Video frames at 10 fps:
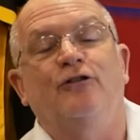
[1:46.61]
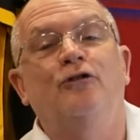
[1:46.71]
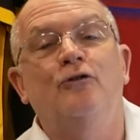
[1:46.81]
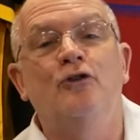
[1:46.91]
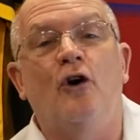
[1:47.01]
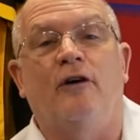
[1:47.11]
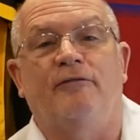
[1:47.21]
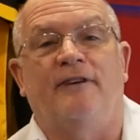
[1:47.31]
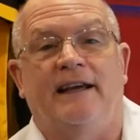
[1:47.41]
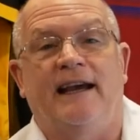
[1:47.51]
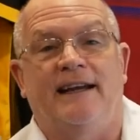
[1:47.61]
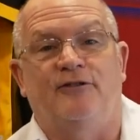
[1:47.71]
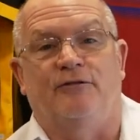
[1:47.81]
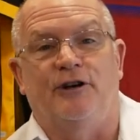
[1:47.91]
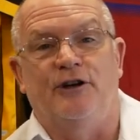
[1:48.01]
Do not forget
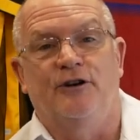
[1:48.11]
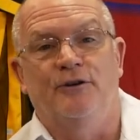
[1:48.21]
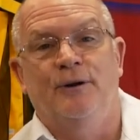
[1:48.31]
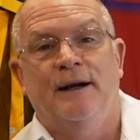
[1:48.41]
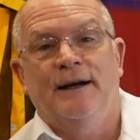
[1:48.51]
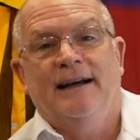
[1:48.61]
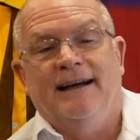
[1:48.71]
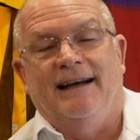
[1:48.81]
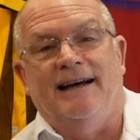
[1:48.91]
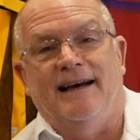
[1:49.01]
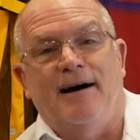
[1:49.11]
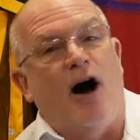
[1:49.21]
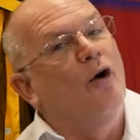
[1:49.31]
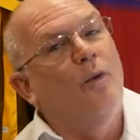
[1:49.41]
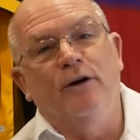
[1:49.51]
to renew.
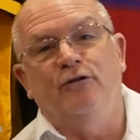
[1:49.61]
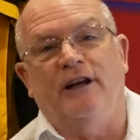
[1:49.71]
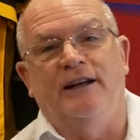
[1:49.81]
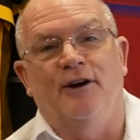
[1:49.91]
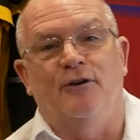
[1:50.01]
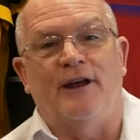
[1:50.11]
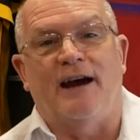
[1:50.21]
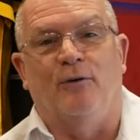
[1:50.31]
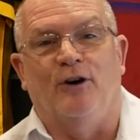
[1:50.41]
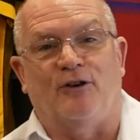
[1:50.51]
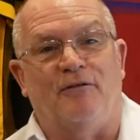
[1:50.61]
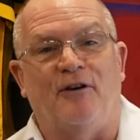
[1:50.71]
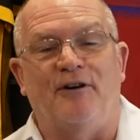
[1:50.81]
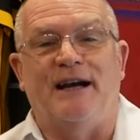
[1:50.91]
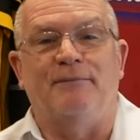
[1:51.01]
I won't tell you who that was. I'll
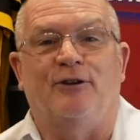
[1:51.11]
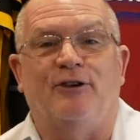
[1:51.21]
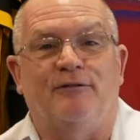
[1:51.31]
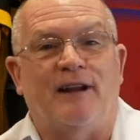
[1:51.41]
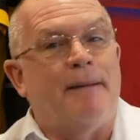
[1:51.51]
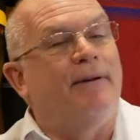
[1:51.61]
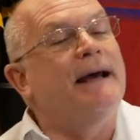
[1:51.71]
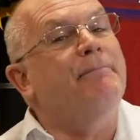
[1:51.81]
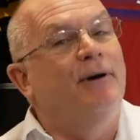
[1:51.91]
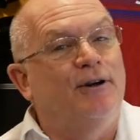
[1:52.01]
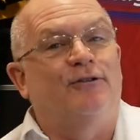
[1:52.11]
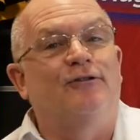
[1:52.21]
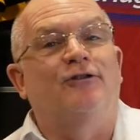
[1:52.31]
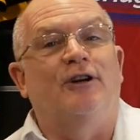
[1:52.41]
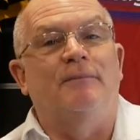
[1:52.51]
find out myself later. But that
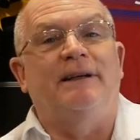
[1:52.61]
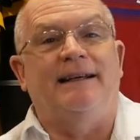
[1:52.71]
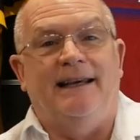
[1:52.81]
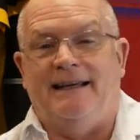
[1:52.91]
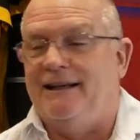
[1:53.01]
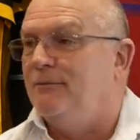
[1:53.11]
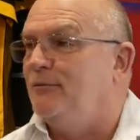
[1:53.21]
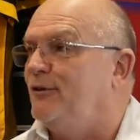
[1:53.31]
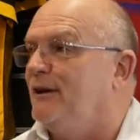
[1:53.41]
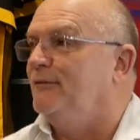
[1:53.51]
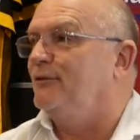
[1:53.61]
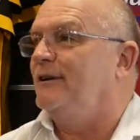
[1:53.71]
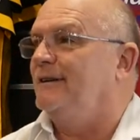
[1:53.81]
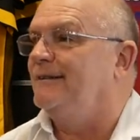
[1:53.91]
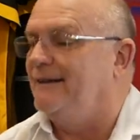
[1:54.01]
person's going to be kicking themselves. I
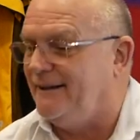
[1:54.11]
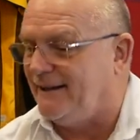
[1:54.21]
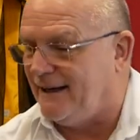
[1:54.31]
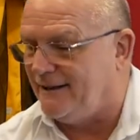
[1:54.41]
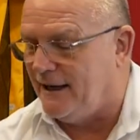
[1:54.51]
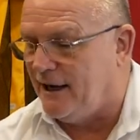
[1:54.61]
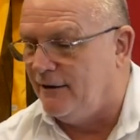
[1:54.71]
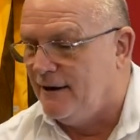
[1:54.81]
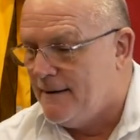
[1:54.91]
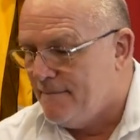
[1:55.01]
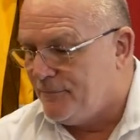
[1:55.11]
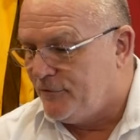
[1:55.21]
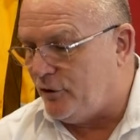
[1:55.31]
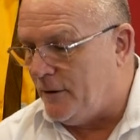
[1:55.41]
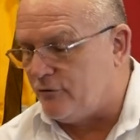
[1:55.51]
can tell you that now.
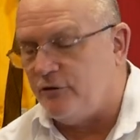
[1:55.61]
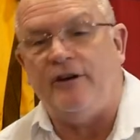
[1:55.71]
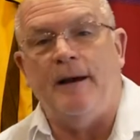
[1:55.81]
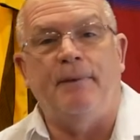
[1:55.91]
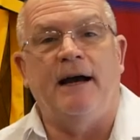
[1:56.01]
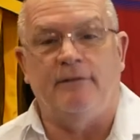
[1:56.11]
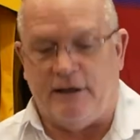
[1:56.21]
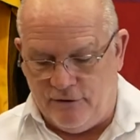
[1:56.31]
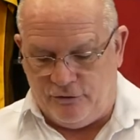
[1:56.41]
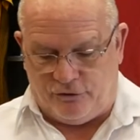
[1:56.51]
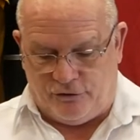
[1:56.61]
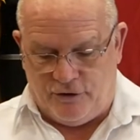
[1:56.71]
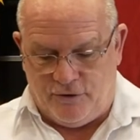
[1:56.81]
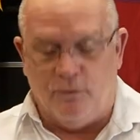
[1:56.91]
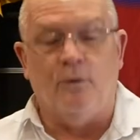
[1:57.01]
£210 goes
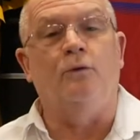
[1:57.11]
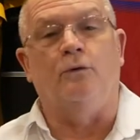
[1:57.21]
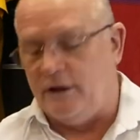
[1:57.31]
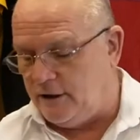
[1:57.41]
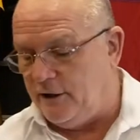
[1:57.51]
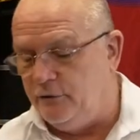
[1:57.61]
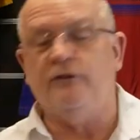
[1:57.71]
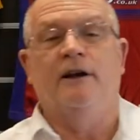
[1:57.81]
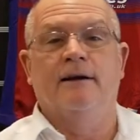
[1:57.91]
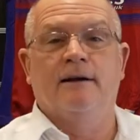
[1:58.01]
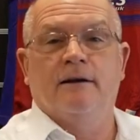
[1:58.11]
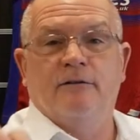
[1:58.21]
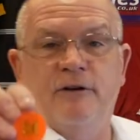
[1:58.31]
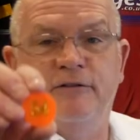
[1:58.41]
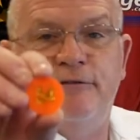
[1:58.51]
to, close,
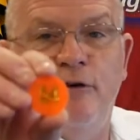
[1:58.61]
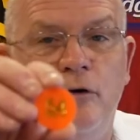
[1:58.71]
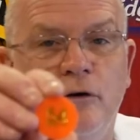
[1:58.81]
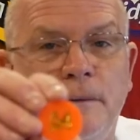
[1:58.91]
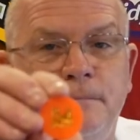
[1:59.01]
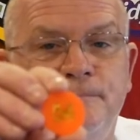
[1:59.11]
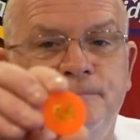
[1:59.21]
54.